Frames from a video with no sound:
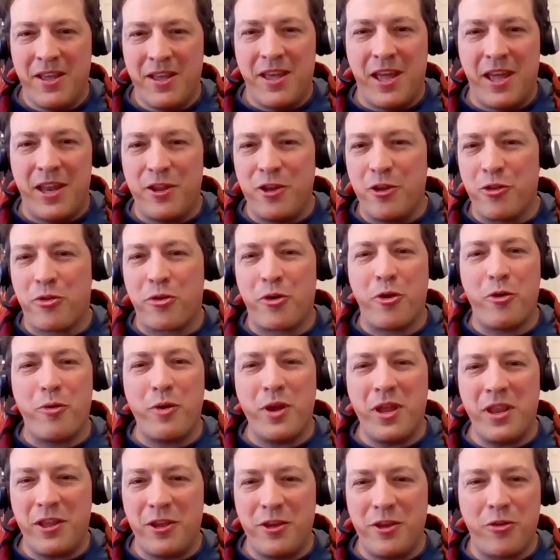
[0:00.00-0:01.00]
Yep. And
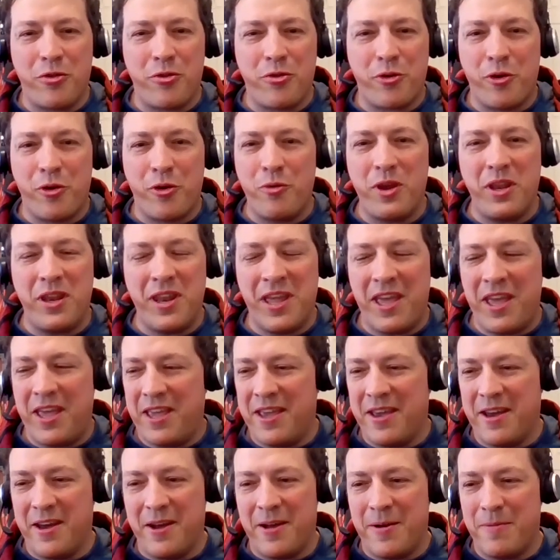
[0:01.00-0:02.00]
you throw in
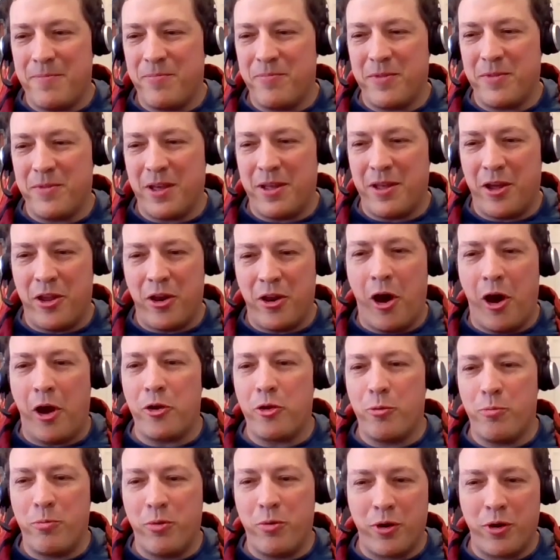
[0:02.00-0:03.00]
an
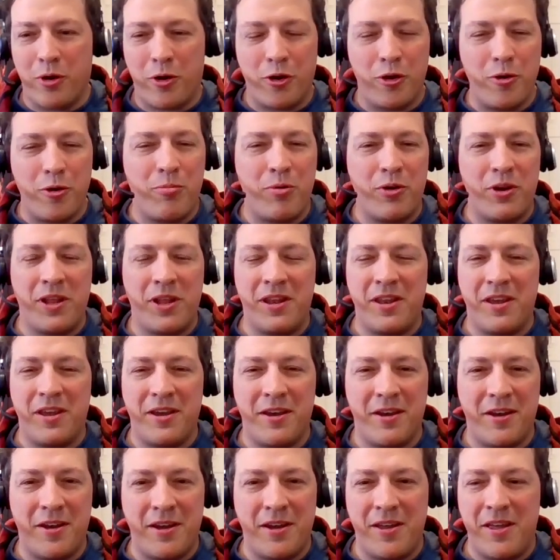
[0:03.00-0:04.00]
audiobook, or you put in
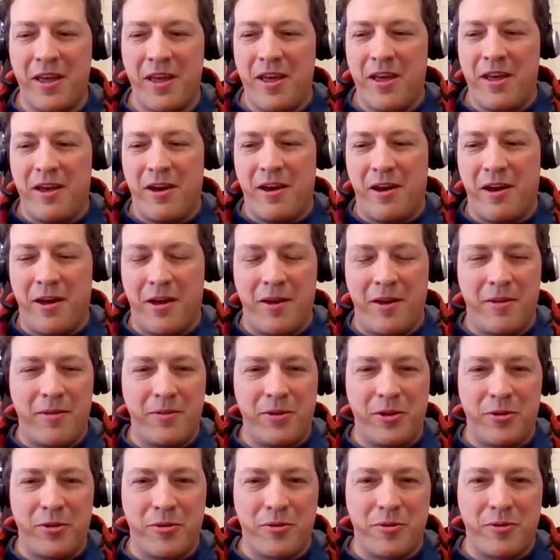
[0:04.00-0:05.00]

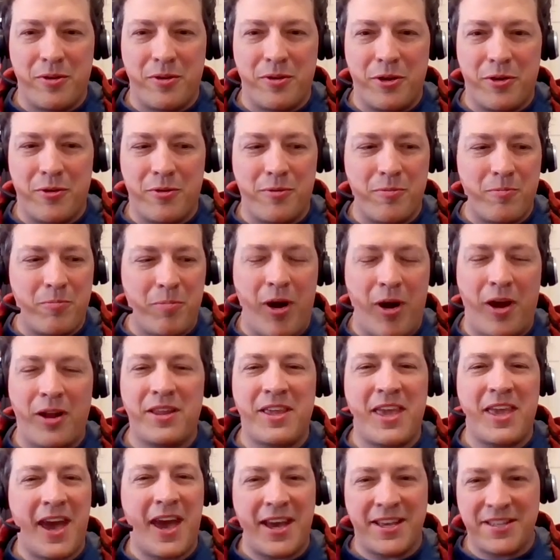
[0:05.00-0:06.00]
your
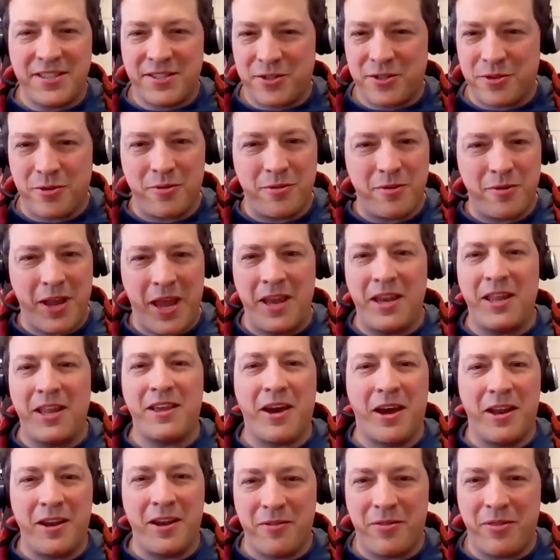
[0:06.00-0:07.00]
podcasts or any
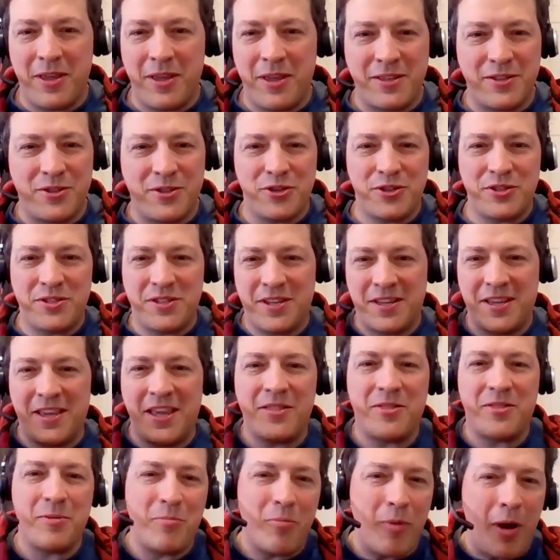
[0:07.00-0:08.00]
kind of things just to
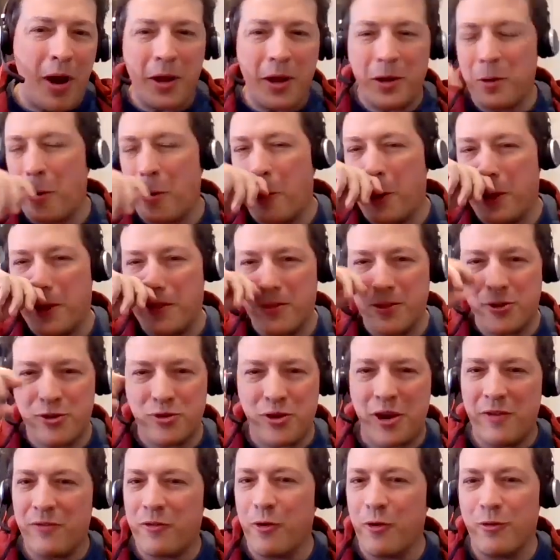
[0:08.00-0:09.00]
get the mind going. The
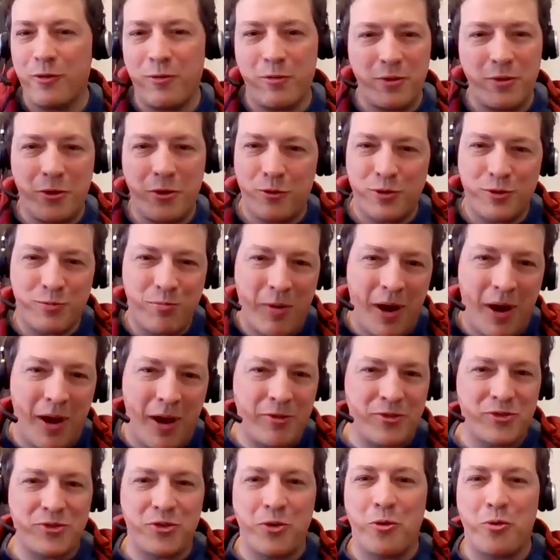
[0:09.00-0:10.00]
drive goes
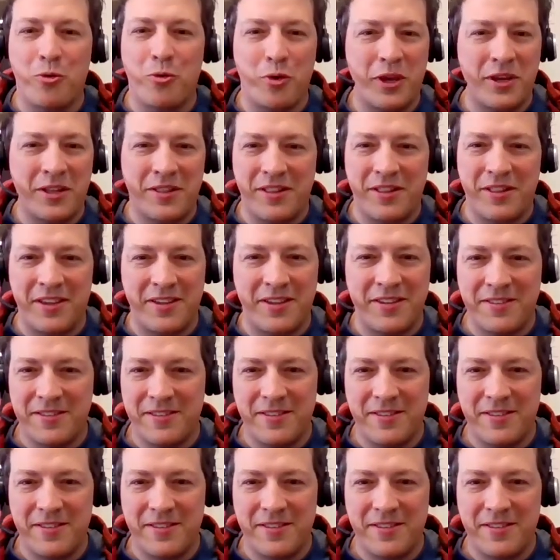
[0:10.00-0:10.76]
by so quickly.